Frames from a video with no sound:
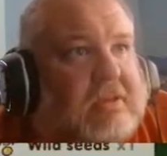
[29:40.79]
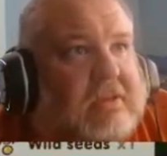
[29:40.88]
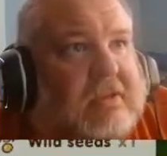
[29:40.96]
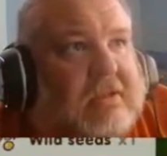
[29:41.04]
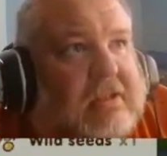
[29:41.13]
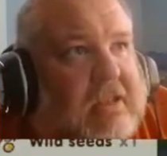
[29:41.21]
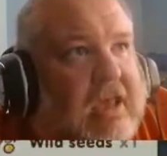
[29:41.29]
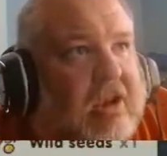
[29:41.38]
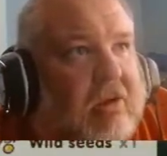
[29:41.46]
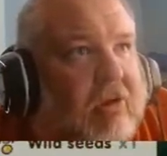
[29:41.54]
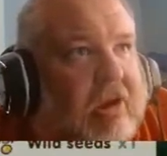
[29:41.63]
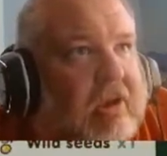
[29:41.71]
net
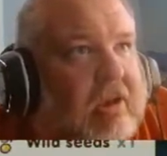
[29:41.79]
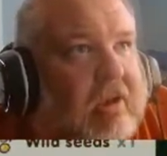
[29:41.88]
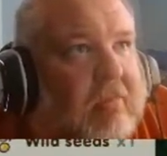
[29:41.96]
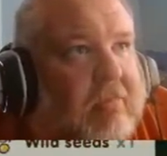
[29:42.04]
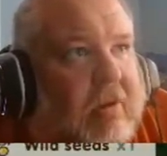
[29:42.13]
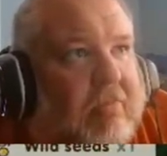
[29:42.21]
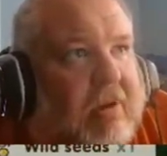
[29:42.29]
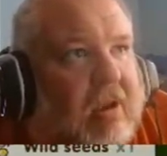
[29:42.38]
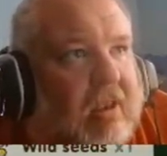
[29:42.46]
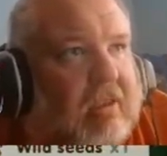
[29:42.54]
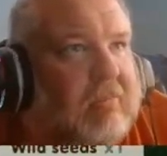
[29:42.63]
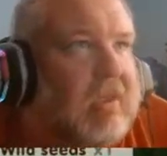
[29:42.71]
upgraded,
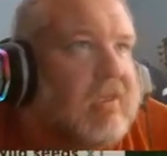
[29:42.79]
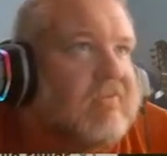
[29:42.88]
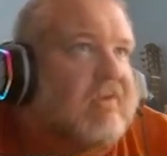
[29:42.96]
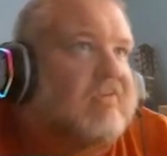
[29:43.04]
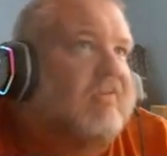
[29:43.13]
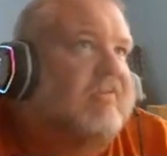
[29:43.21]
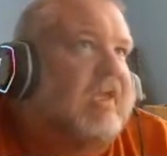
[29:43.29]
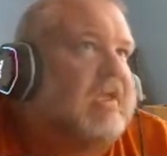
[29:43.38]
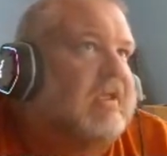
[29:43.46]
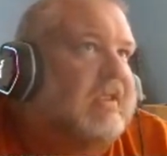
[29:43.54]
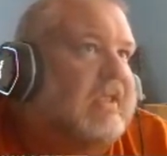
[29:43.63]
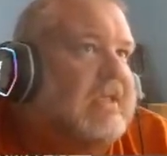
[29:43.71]
apparently, because I just
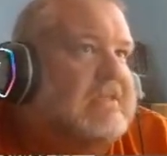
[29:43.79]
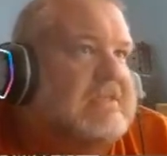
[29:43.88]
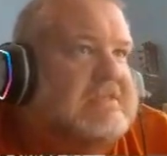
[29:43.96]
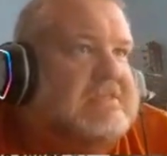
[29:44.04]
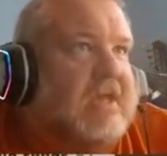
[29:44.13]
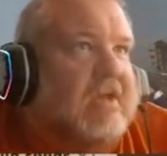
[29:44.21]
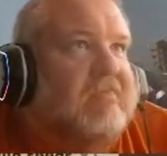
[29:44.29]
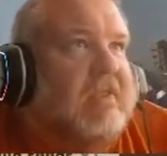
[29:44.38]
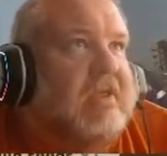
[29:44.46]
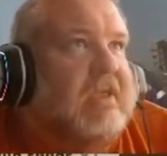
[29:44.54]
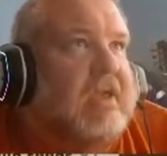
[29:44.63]
can't get the stuff like I